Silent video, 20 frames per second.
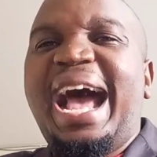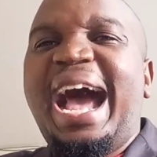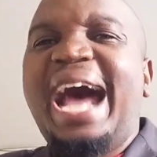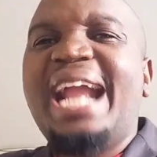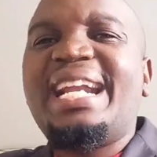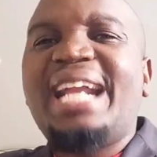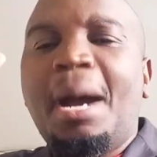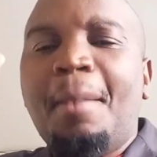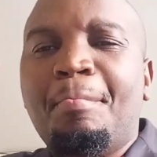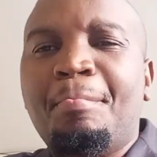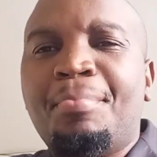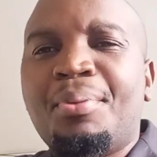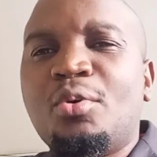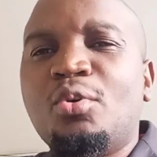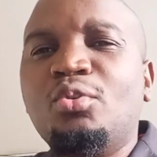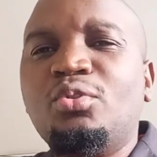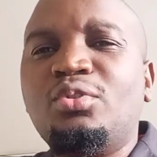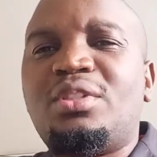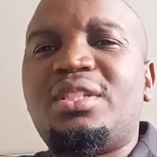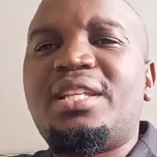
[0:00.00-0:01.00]
and
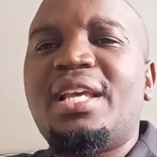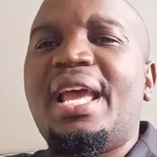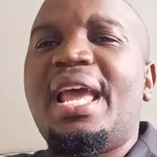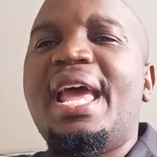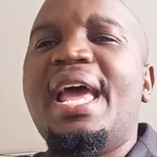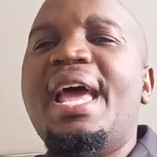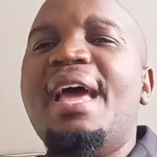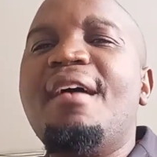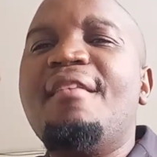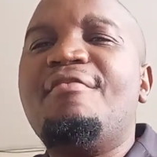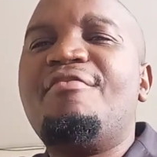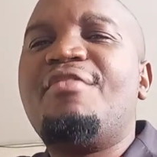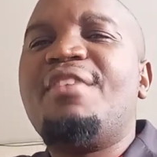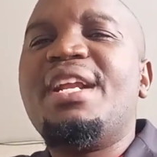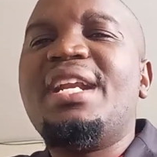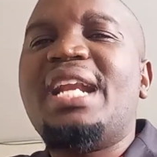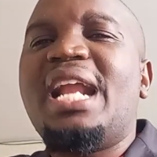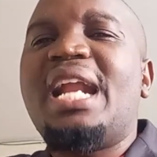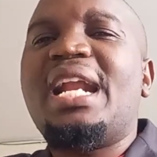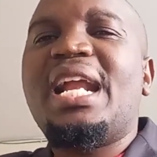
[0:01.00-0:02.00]
uproot
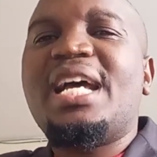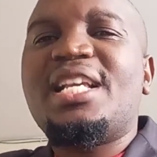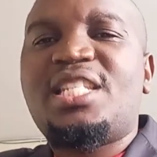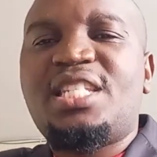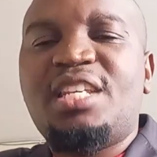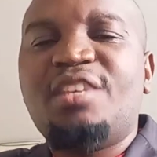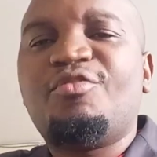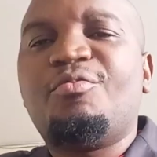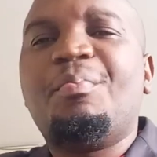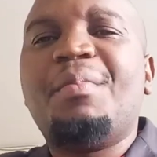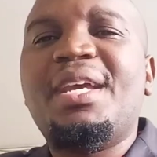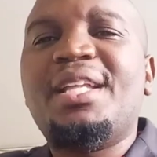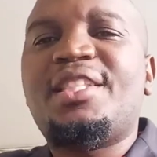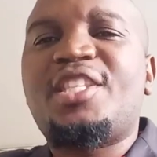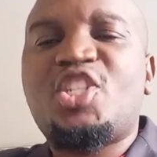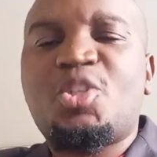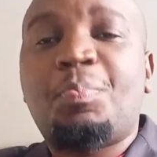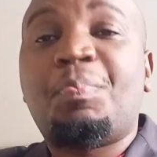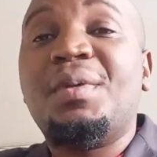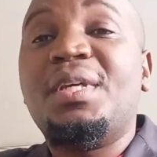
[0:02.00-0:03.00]
every non
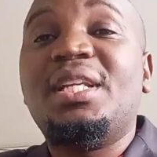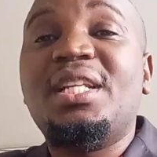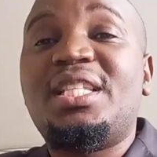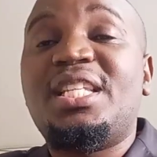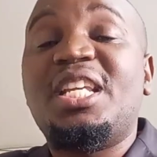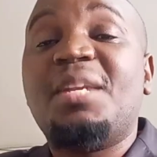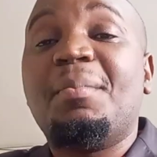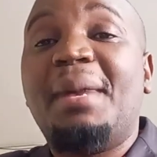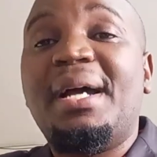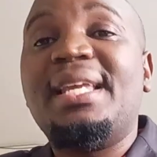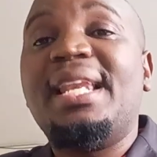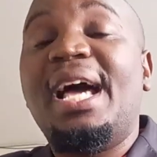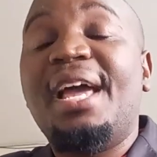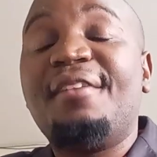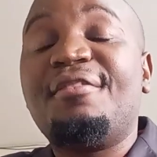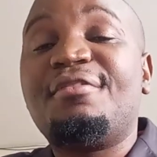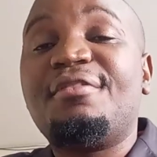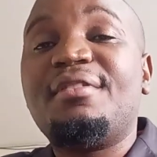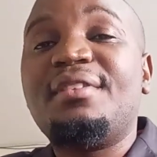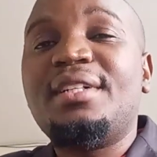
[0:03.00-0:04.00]
achievement spirit in my
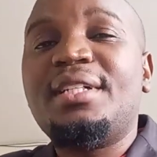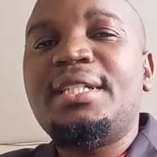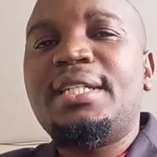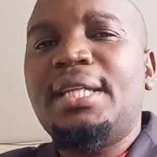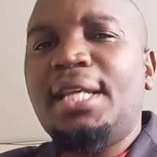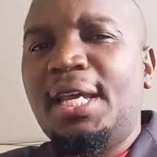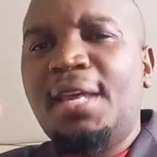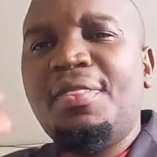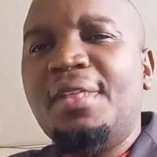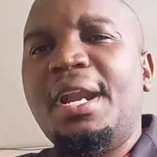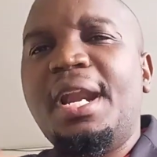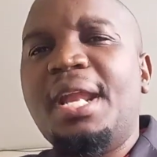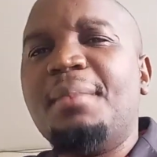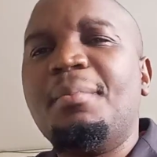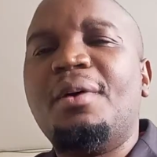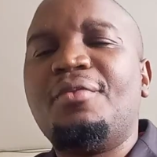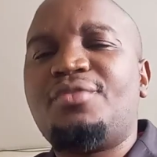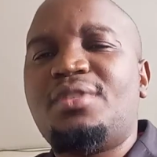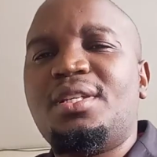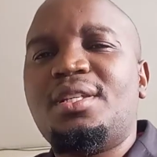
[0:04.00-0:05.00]
life. In the
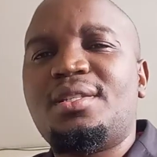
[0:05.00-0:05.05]
name of